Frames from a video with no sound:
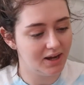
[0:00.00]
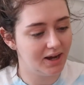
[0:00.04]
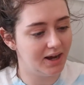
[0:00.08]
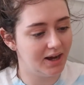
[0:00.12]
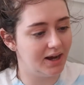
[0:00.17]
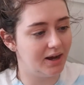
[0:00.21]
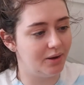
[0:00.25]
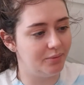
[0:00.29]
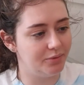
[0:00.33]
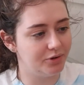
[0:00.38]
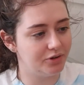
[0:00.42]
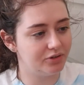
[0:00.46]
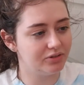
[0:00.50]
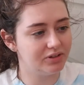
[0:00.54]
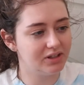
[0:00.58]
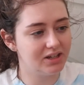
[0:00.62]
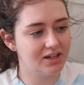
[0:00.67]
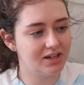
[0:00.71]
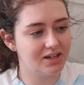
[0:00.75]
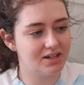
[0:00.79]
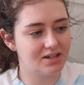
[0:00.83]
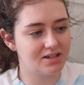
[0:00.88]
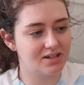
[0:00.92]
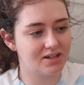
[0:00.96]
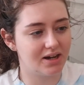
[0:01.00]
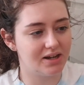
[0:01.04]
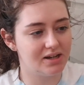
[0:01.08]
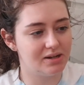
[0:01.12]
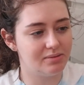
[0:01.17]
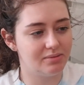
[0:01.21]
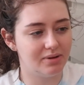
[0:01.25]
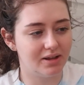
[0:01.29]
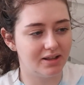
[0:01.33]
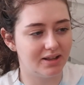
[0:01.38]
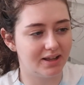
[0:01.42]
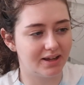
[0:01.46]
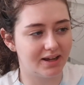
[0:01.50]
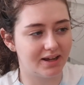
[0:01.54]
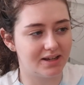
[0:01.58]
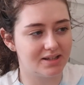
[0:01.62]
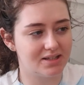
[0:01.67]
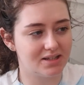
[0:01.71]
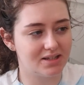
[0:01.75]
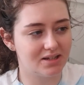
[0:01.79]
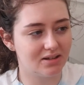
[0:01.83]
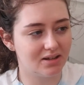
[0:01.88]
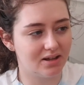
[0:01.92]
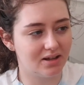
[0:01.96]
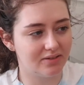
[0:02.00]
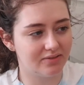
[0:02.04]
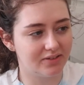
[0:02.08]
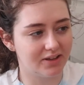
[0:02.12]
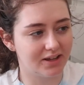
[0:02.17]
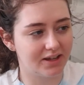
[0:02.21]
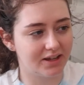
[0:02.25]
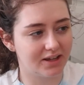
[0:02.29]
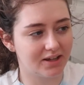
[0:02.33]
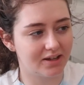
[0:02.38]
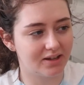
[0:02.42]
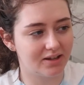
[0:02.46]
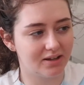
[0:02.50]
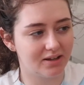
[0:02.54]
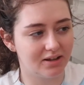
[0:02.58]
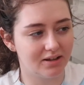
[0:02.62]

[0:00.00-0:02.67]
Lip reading: You only need a tiny bit. Like, I still have like